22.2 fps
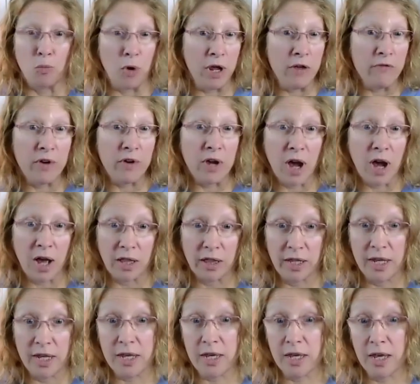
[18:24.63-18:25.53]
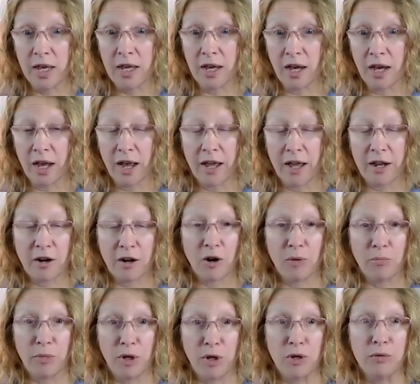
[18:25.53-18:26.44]
we've got leaky gut and
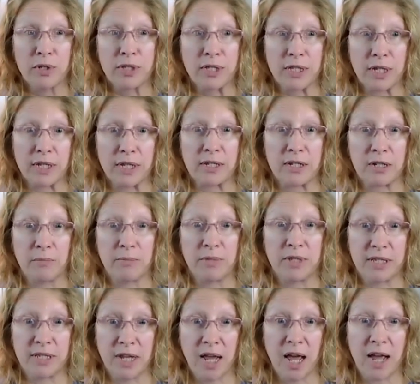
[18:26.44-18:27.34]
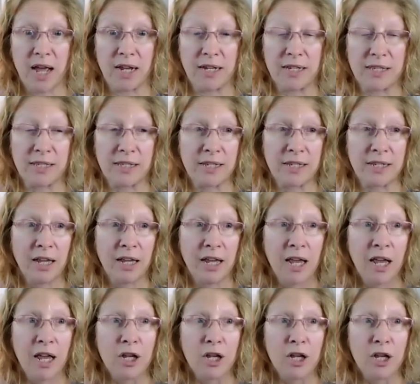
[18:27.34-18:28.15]
our immune system sucks.